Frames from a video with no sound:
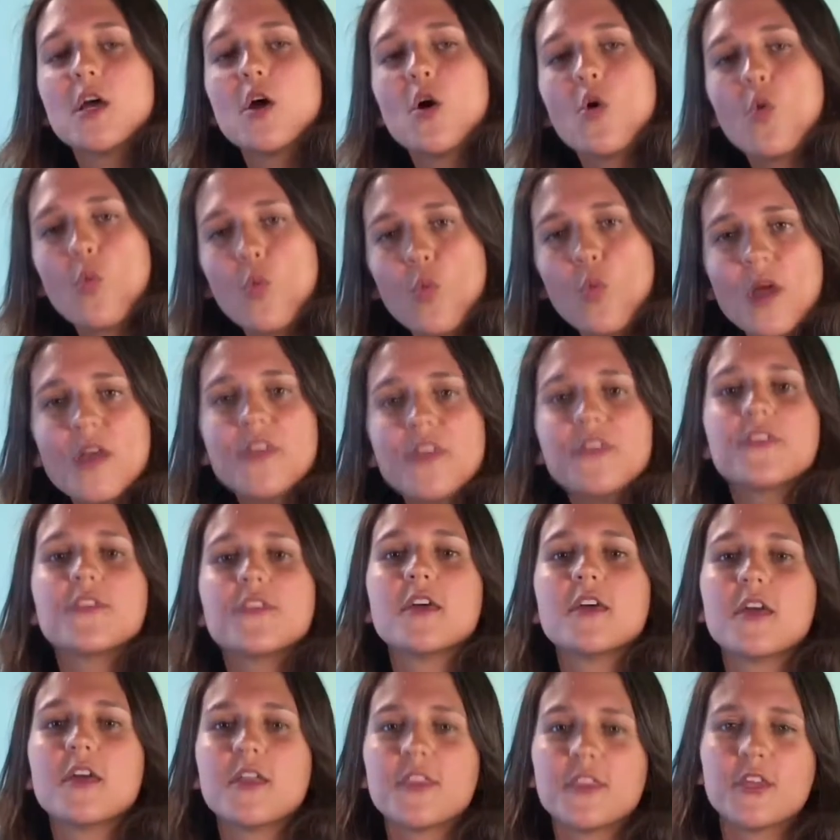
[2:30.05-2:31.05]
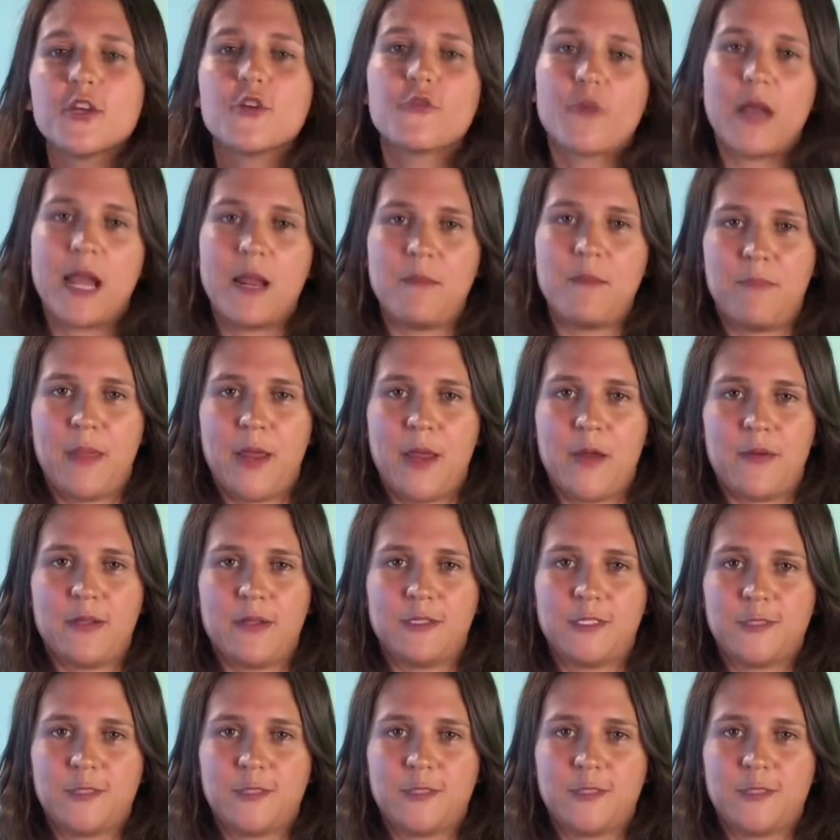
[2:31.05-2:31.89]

with the grandparents?